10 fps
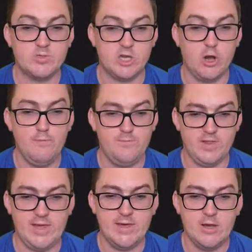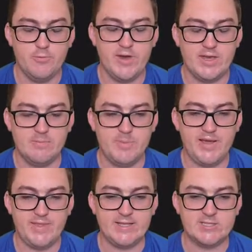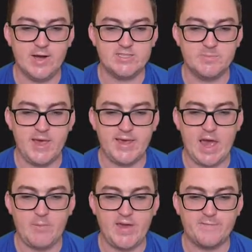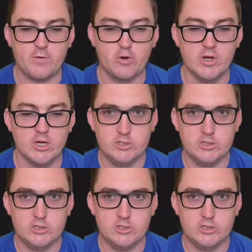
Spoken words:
So hopefully we can beat these guys and make our way through